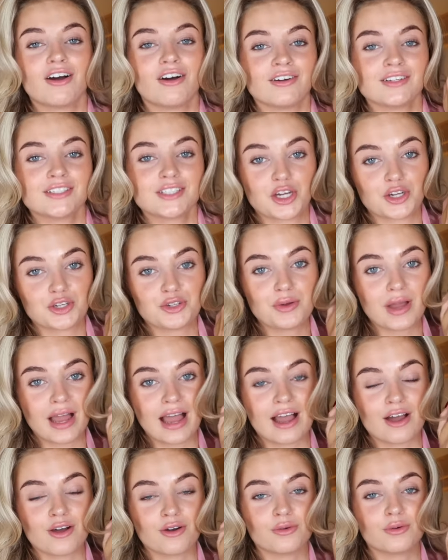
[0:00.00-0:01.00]
can't tell you
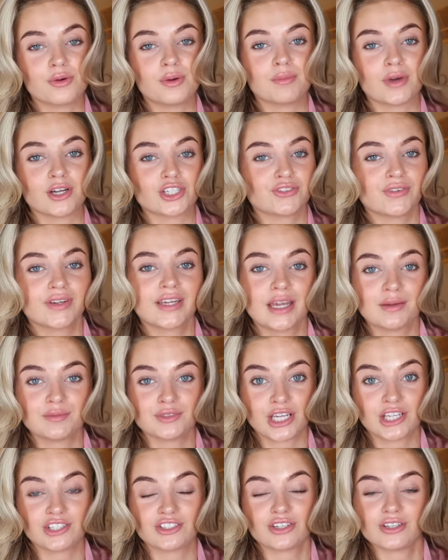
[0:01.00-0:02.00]
how much of a game
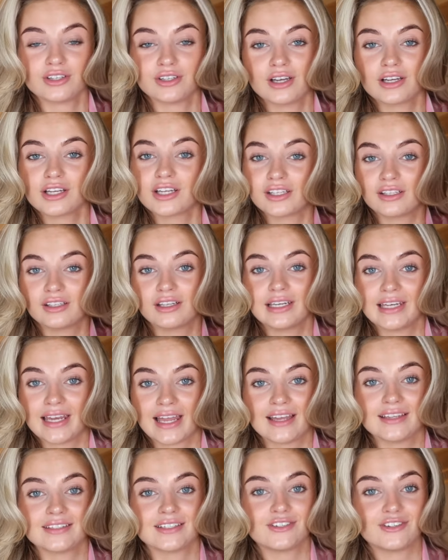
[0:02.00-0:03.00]
changer
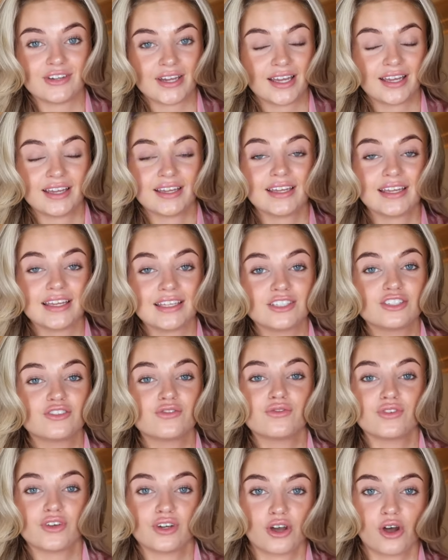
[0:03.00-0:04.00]
layers in your hair is
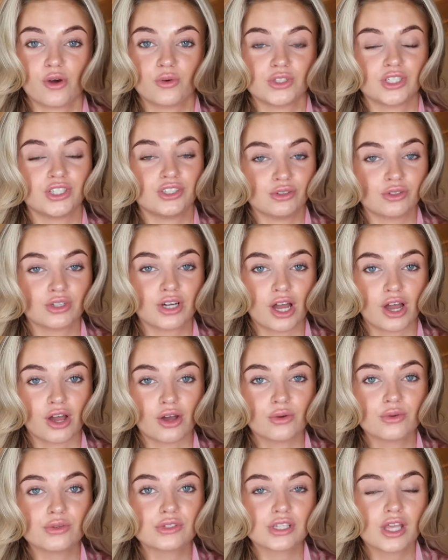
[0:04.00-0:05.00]
for holding your
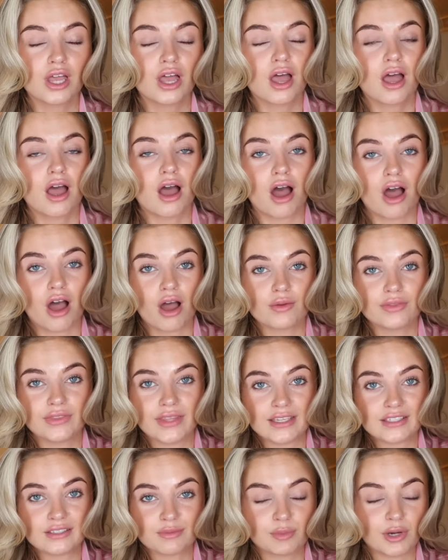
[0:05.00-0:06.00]
curls.
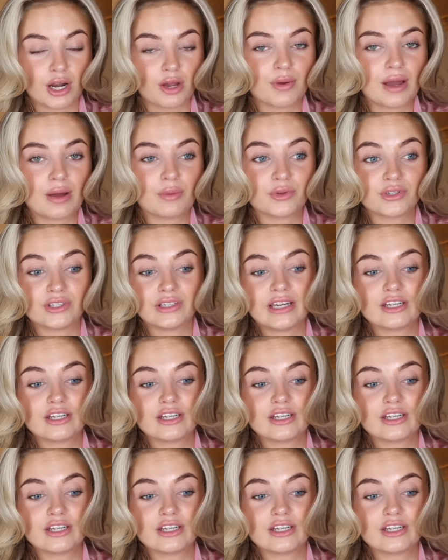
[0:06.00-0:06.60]
This blowout would